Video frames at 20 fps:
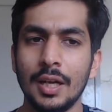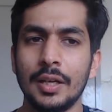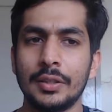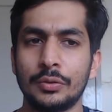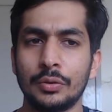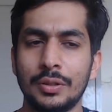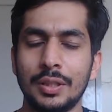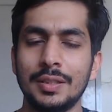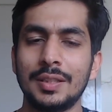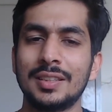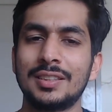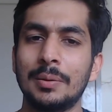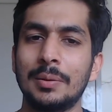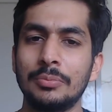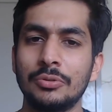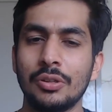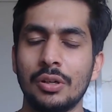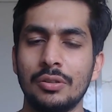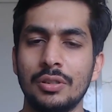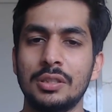So these are
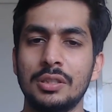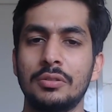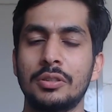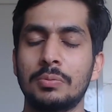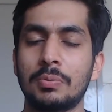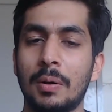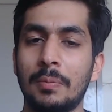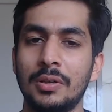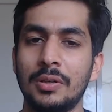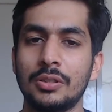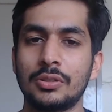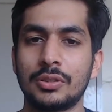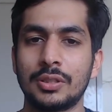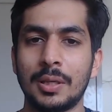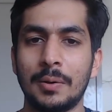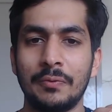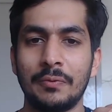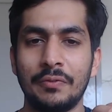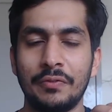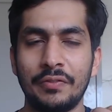some journals which publish
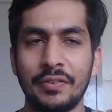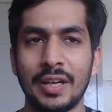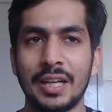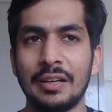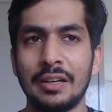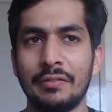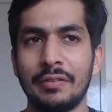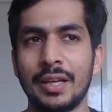some very,